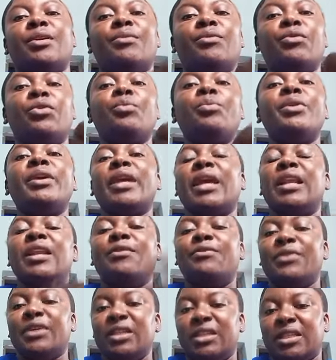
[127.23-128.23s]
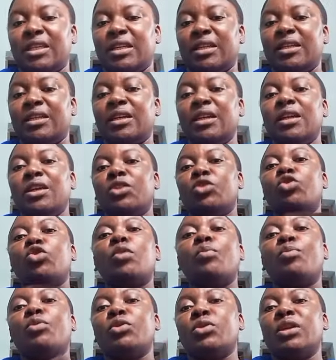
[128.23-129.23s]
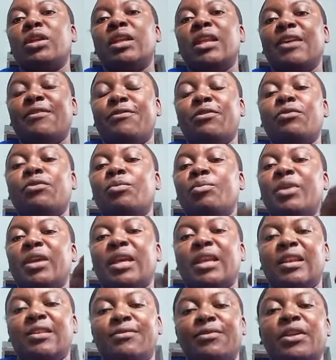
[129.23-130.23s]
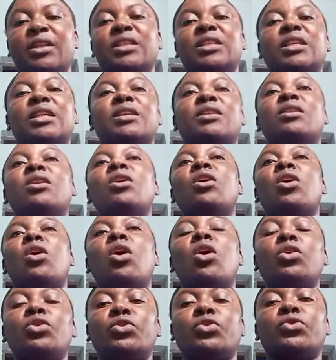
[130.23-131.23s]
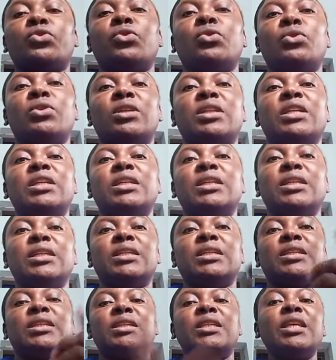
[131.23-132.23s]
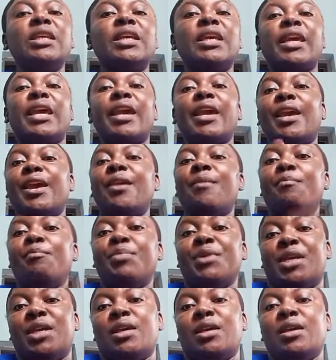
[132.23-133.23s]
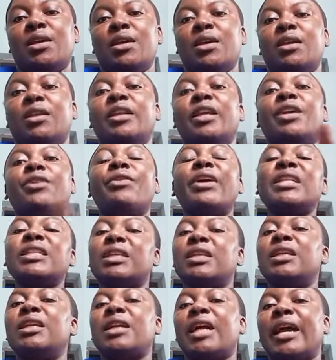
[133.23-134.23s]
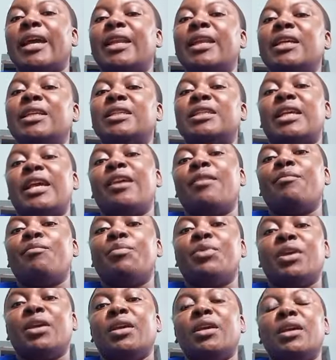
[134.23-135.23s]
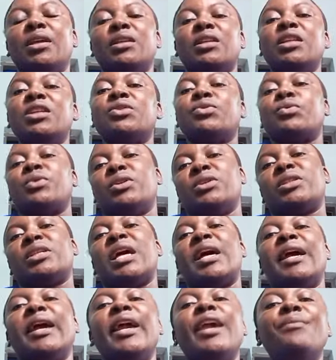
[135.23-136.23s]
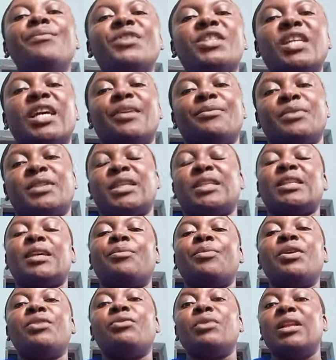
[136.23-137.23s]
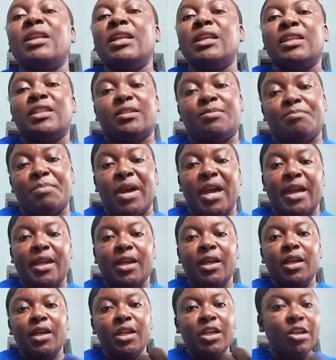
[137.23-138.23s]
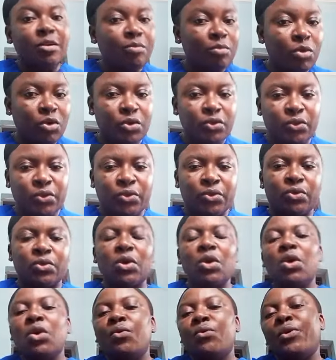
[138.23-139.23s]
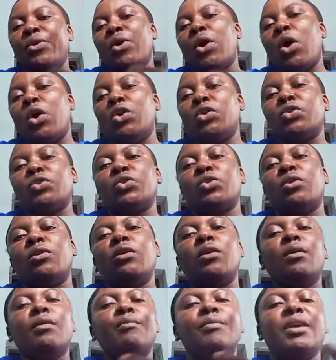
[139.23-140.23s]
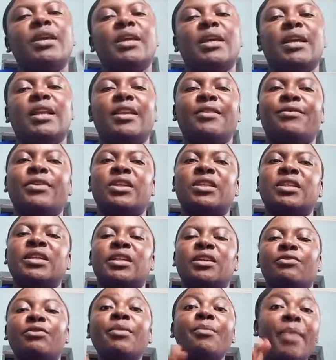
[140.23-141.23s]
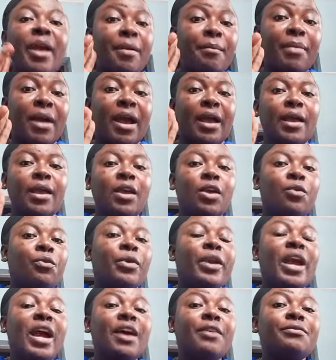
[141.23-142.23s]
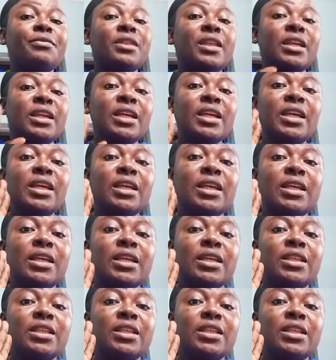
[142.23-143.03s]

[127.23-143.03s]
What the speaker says: will be elevated. Troponin level will be elevated. Also, the CKMB, the creatine kinase MB, these ones are enzymes that are being released by the muscle, will also be elevated. Remember, we have three